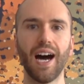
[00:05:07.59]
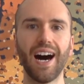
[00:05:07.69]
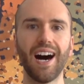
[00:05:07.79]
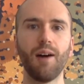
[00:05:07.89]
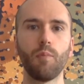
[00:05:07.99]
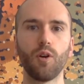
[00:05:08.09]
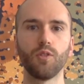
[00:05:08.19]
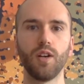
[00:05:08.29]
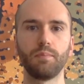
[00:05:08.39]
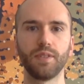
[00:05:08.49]
are more
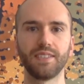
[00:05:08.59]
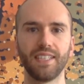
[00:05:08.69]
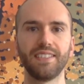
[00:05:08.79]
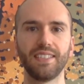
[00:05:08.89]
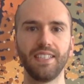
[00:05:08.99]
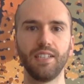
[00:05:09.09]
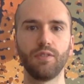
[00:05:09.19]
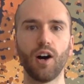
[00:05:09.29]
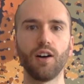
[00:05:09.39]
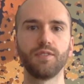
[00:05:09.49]
representative
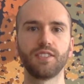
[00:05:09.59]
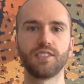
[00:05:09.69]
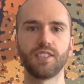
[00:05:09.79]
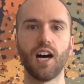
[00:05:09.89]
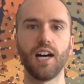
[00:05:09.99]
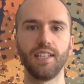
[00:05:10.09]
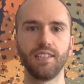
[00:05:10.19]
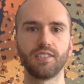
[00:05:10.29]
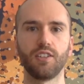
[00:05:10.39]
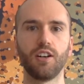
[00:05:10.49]
of society
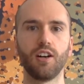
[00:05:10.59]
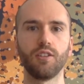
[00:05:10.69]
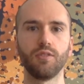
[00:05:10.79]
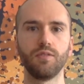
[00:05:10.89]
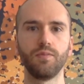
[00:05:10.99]
as a whole.